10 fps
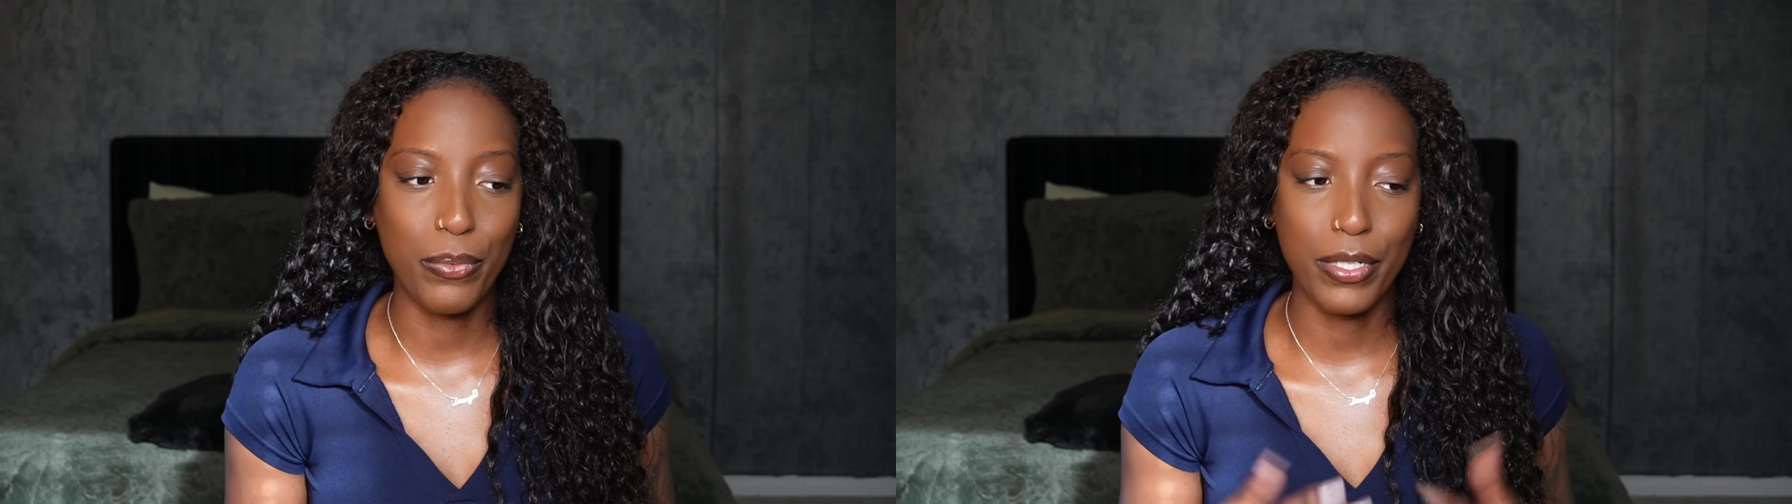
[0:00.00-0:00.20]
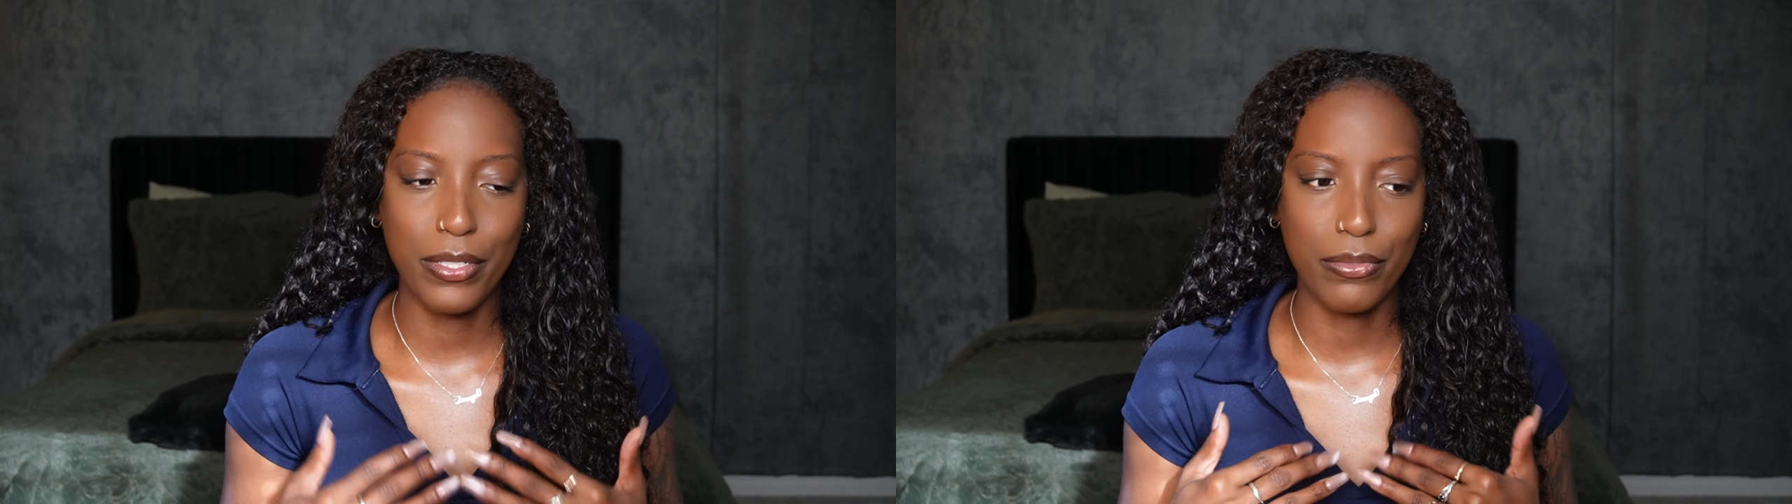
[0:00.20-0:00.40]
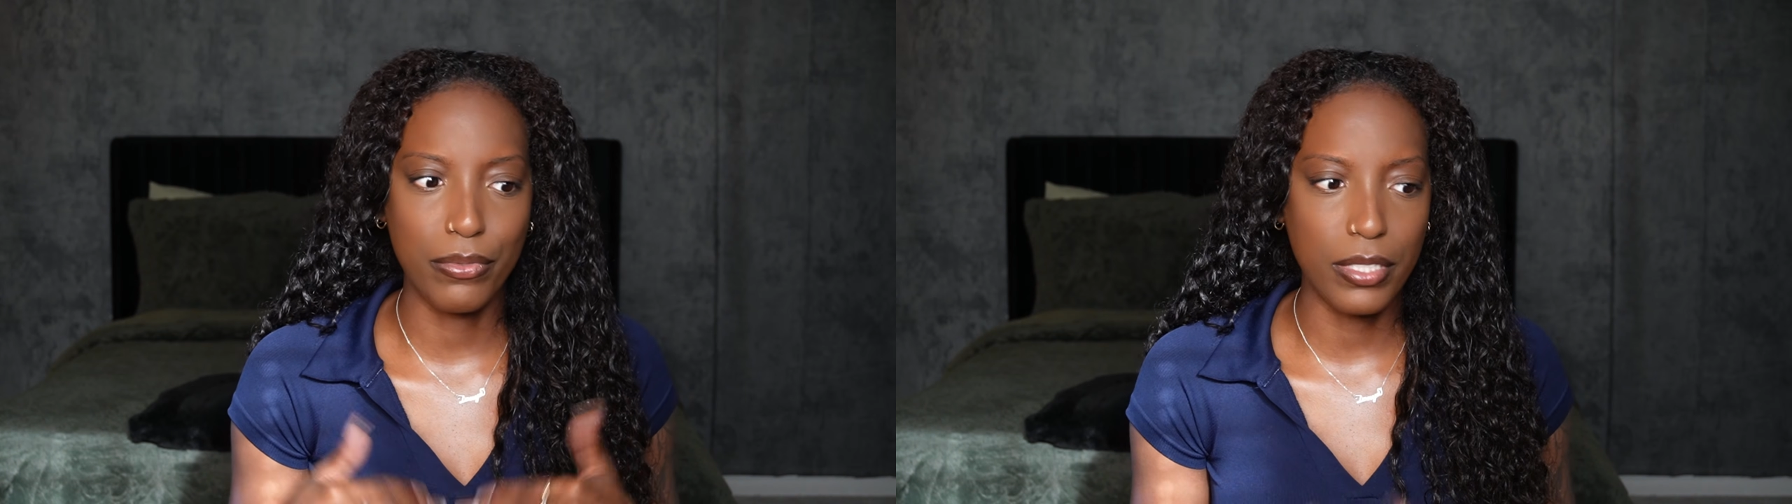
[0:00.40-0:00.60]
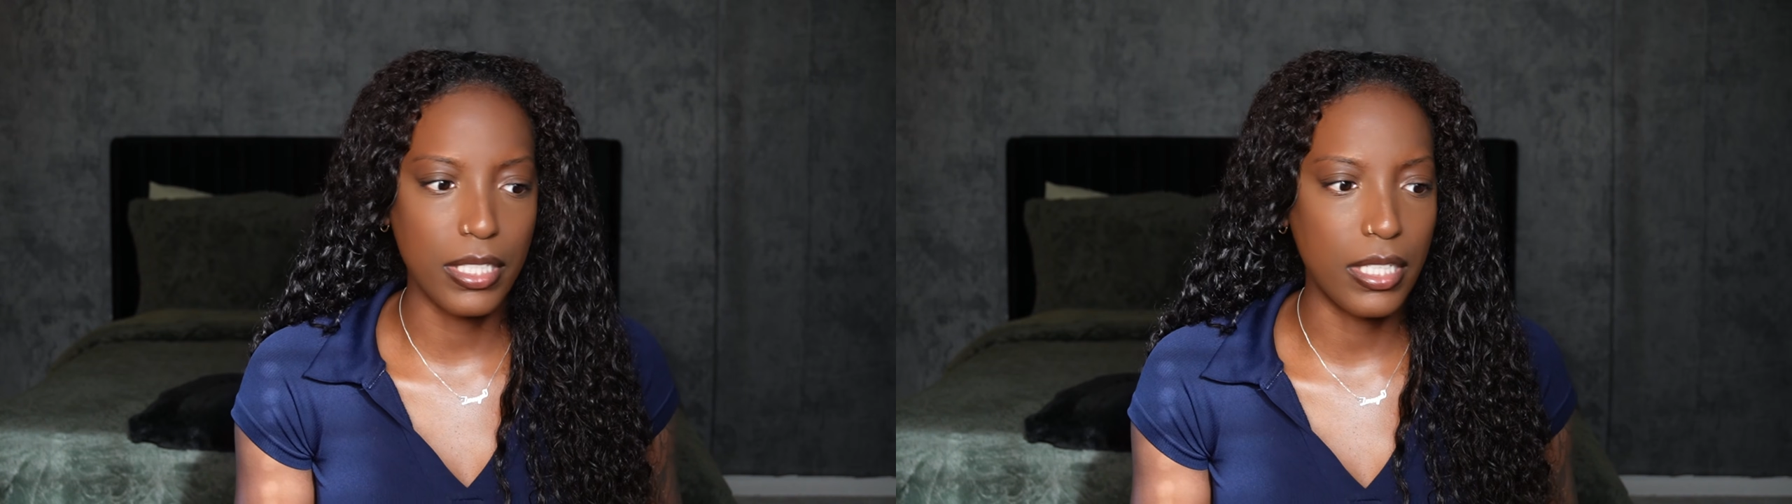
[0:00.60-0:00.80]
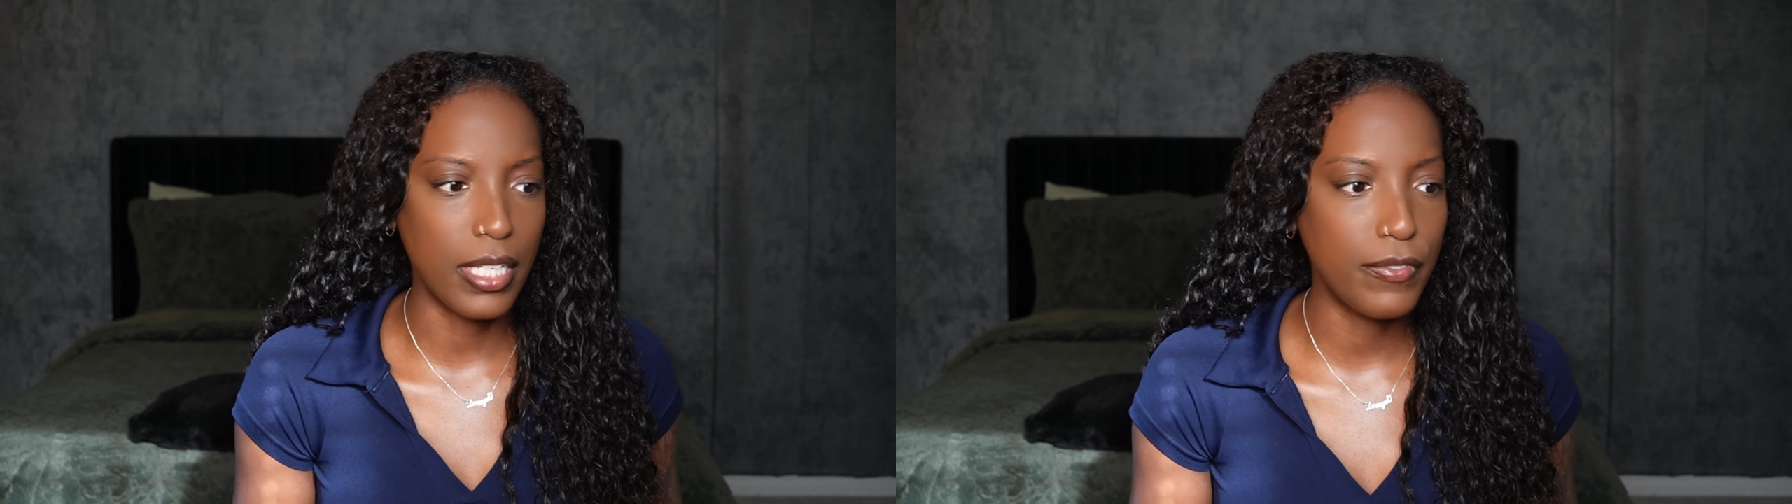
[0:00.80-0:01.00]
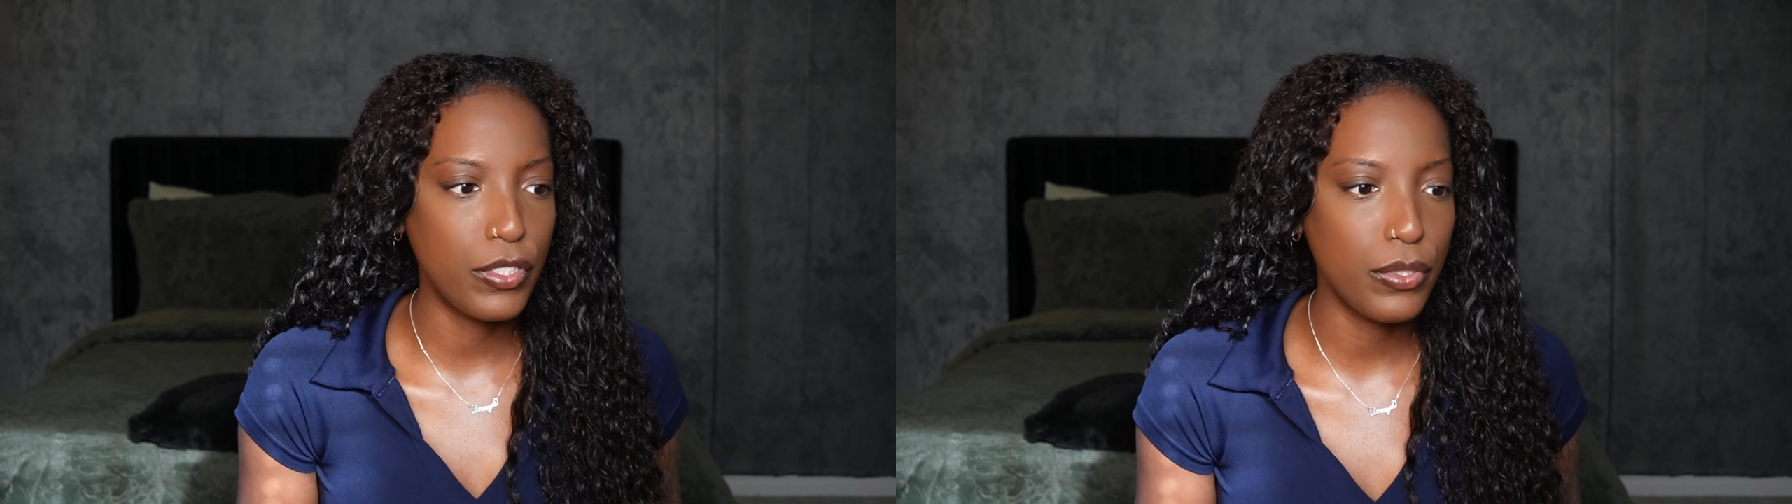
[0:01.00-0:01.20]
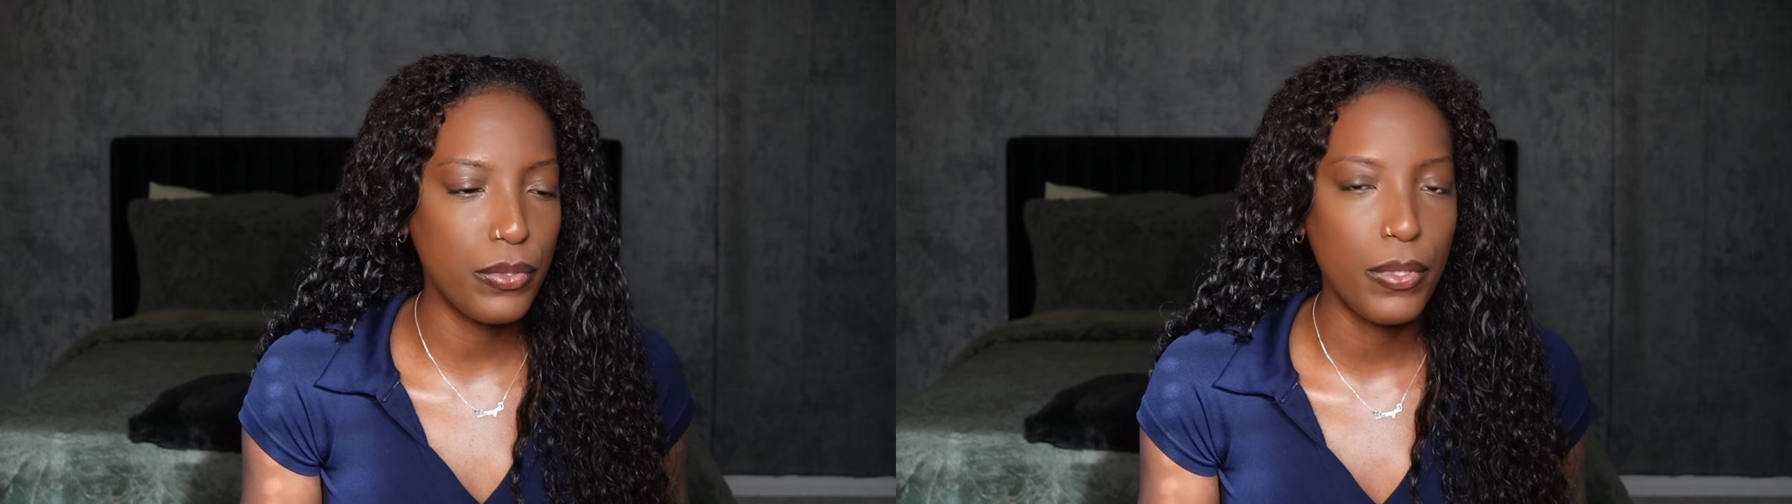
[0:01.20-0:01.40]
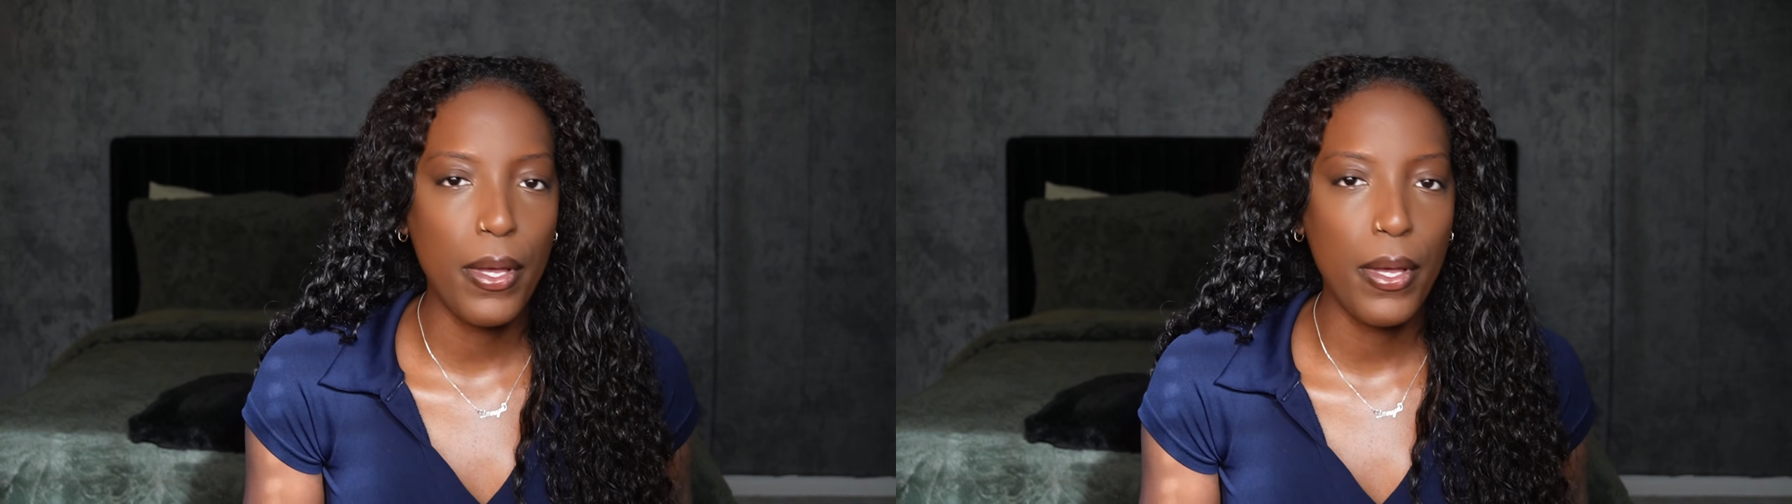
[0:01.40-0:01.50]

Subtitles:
would really love to.